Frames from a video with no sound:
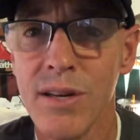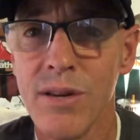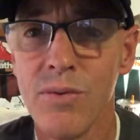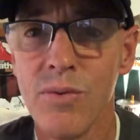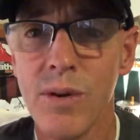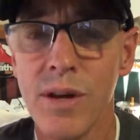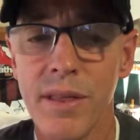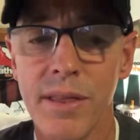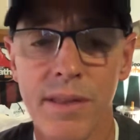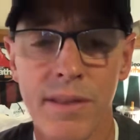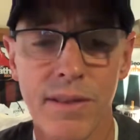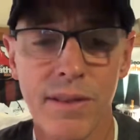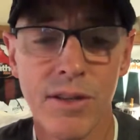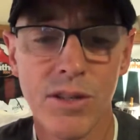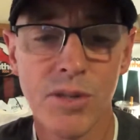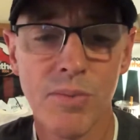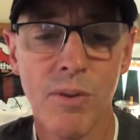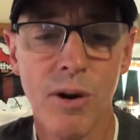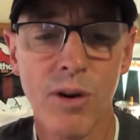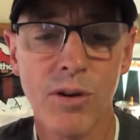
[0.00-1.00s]
With the
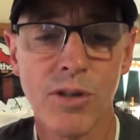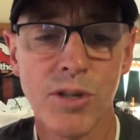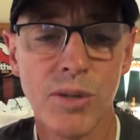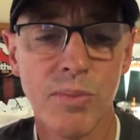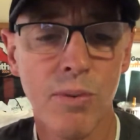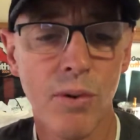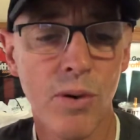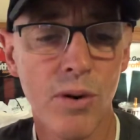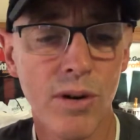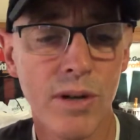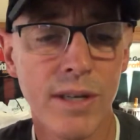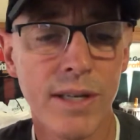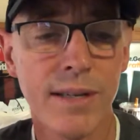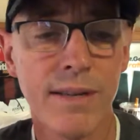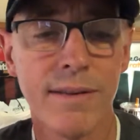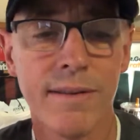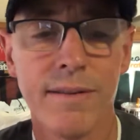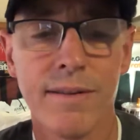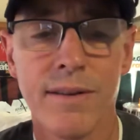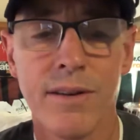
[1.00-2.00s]
Spartan Sport,
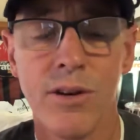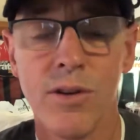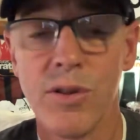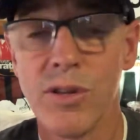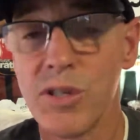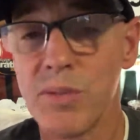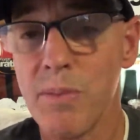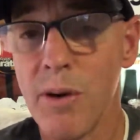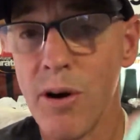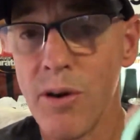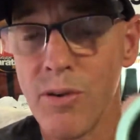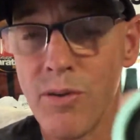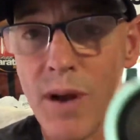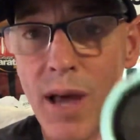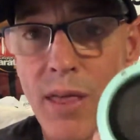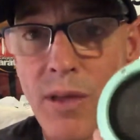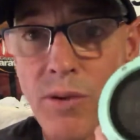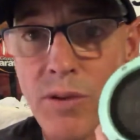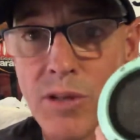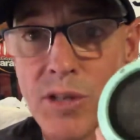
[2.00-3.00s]
or the
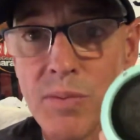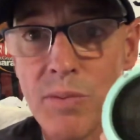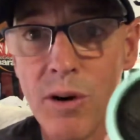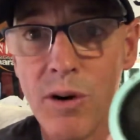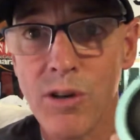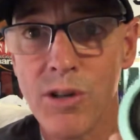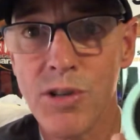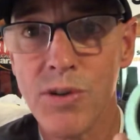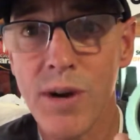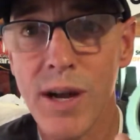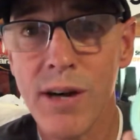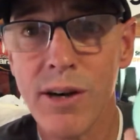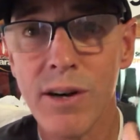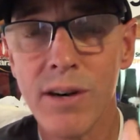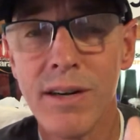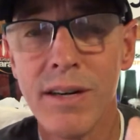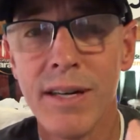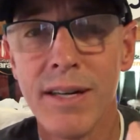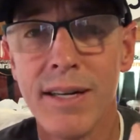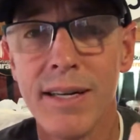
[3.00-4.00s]
Spartan Trainer,